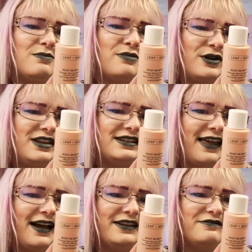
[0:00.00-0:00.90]
Breathe
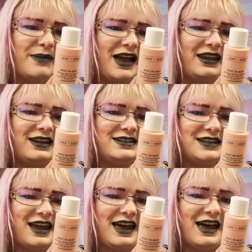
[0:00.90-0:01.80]
life back
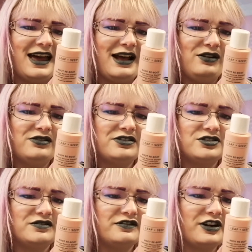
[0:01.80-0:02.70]
into hair health
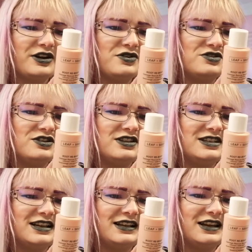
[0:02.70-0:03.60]
suffering under the
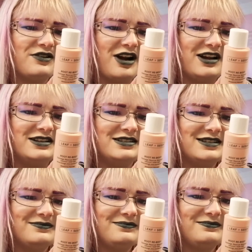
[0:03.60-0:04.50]
daily
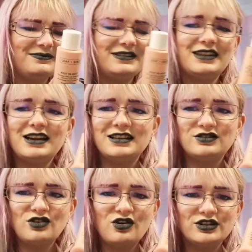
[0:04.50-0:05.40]
grind. That is
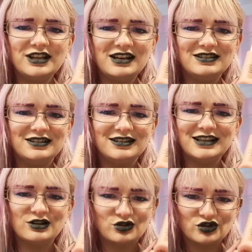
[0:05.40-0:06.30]
not a sentence.
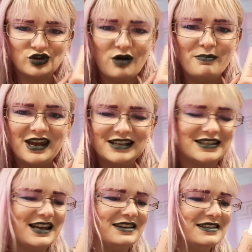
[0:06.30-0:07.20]
That does not make
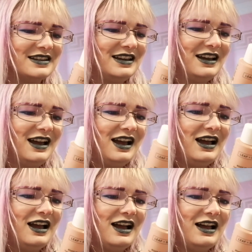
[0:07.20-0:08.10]
sense.
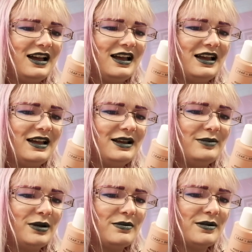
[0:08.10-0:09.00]
Blah,
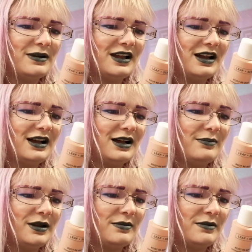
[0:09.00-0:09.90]
blah, blah,
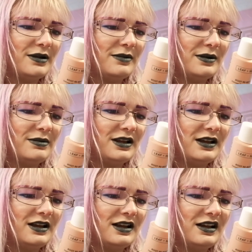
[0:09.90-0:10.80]
blah, blah, blah, blah,
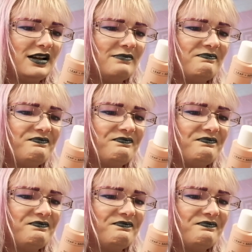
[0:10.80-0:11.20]
blah.